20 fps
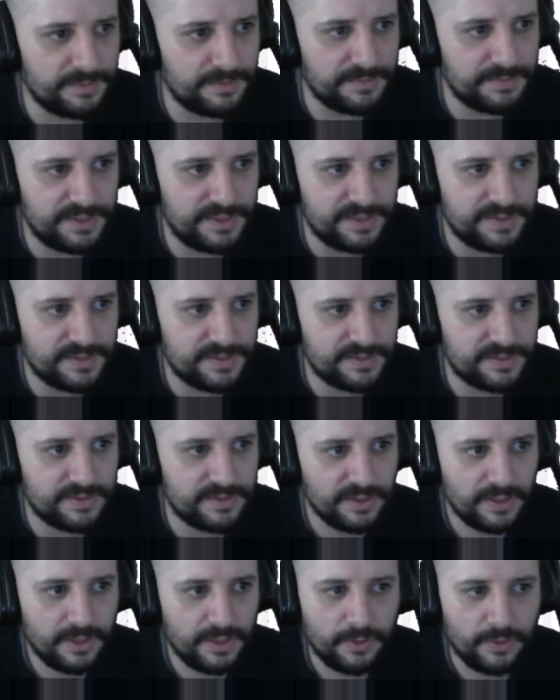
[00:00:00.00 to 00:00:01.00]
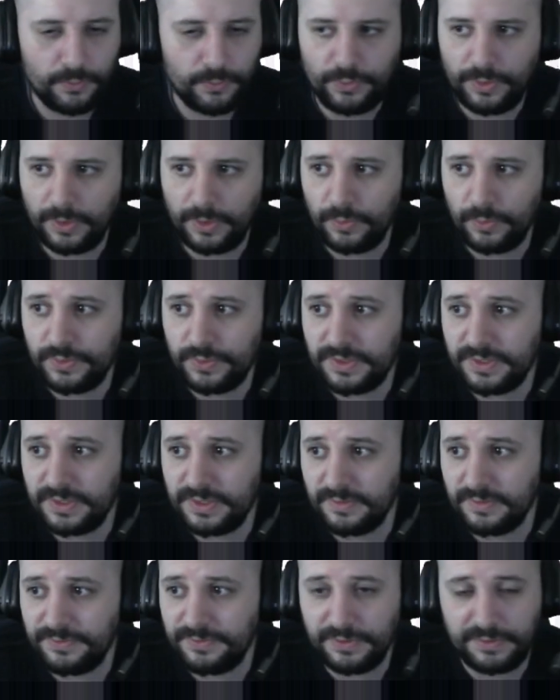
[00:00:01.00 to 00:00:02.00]
These rows
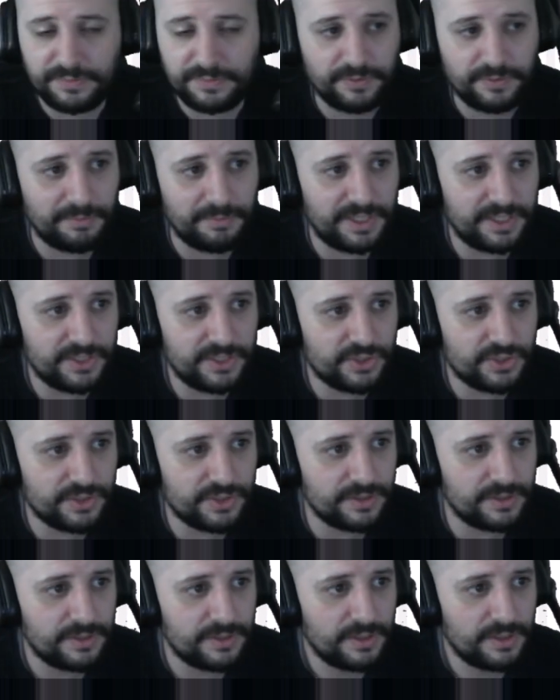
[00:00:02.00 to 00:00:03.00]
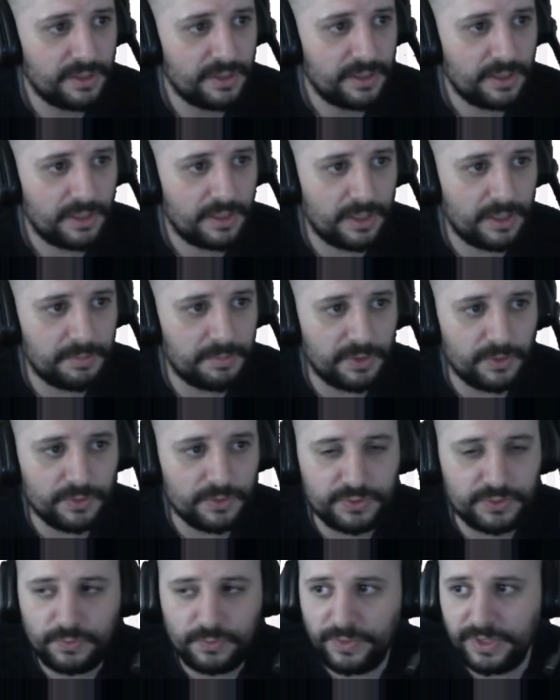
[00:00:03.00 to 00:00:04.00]
give you information
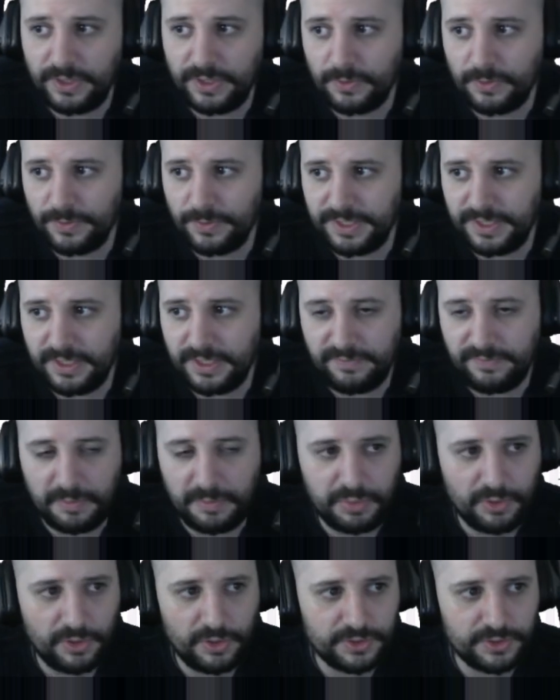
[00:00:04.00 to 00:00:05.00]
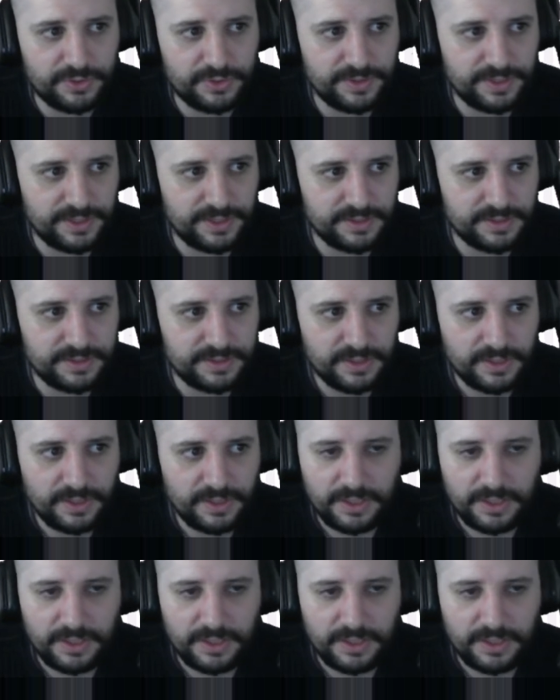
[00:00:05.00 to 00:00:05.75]
about, do we already have a portrait?